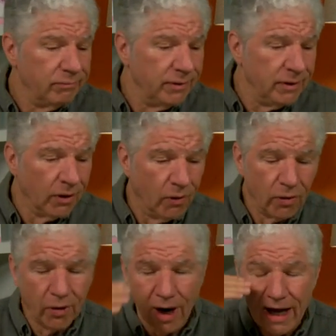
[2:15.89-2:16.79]
you know,
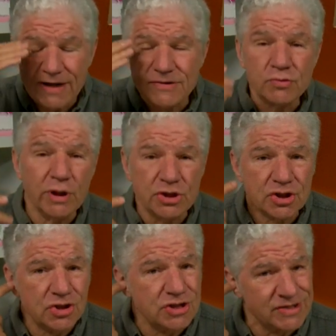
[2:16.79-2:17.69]
her eyes
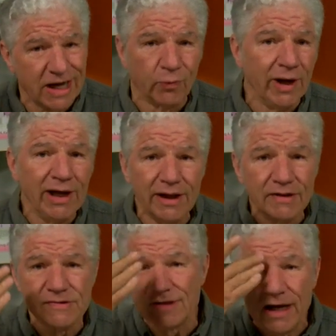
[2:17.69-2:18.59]
twitching. She's got ringing in
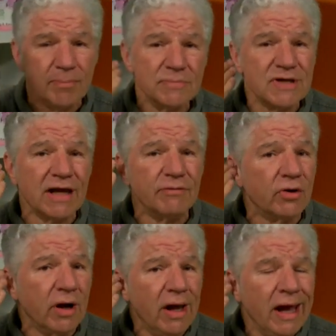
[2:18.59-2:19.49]
the same side of
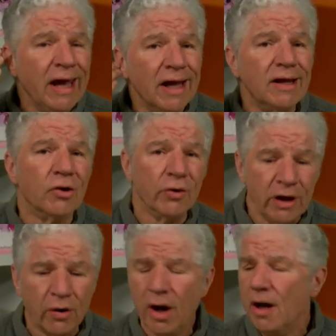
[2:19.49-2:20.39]
her head and her
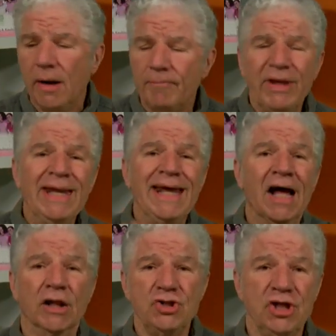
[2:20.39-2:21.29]
ear.
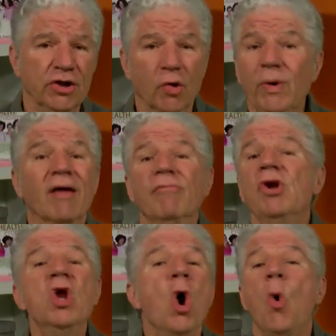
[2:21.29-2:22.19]
Etiology unknown. We have
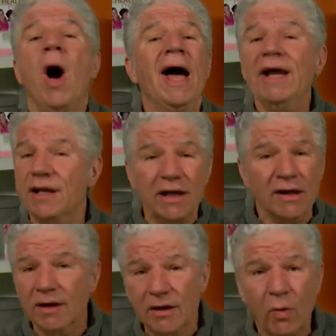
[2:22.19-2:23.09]
no
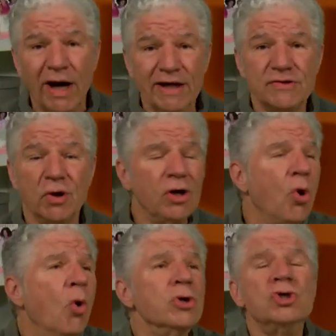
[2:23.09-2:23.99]
idea why it's. going. Of
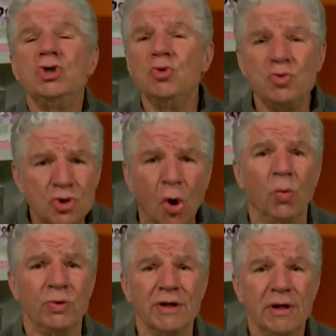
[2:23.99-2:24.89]
course you don't.